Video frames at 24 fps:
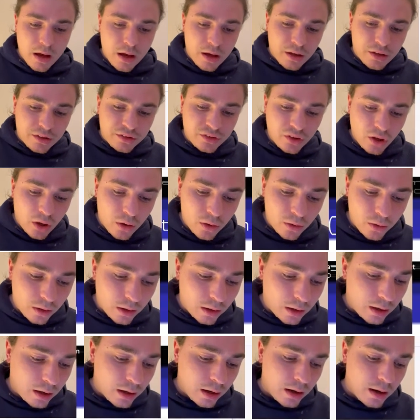So
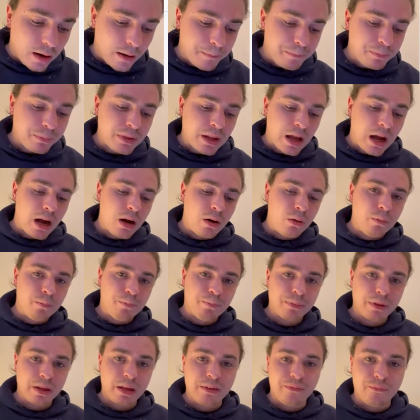now,
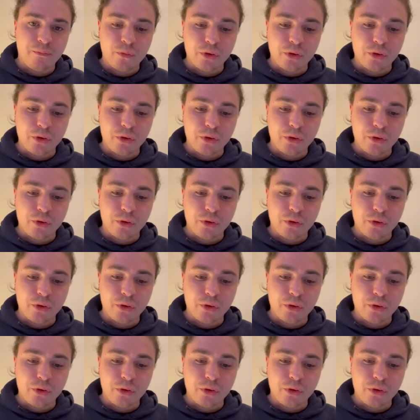if